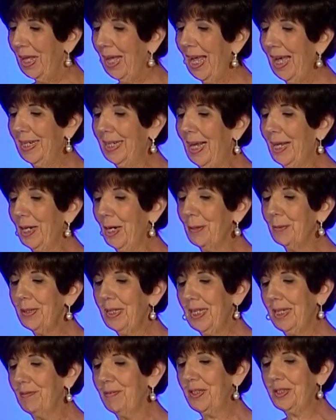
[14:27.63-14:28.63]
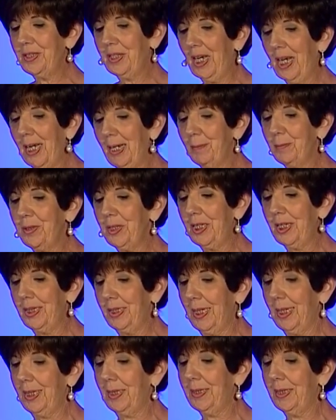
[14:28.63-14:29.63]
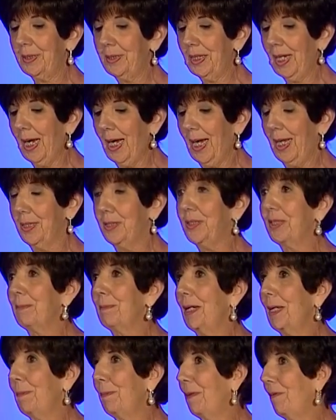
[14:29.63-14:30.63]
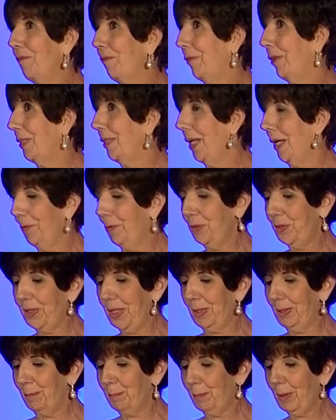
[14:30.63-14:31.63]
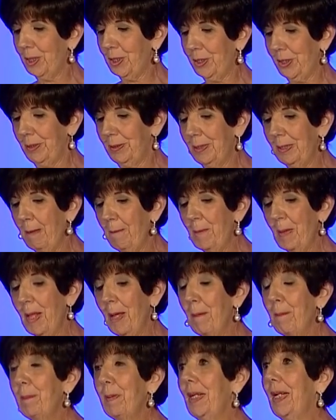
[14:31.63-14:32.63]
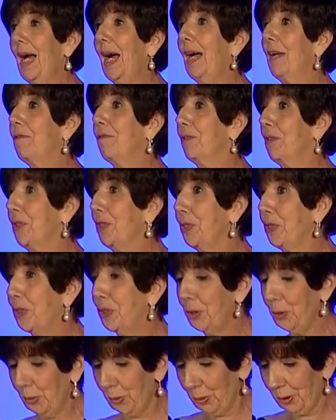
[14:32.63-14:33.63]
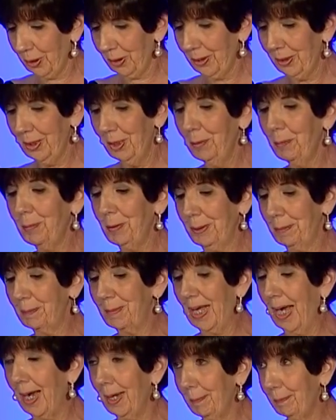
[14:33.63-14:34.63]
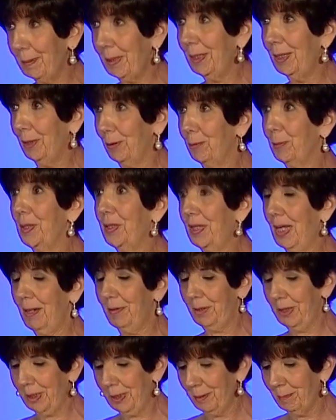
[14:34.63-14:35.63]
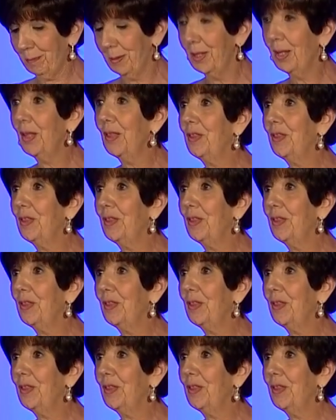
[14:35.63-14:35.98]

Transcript: And I don't have the time to connect the dots. It might be for another celebration, but I for sure would not be here without him.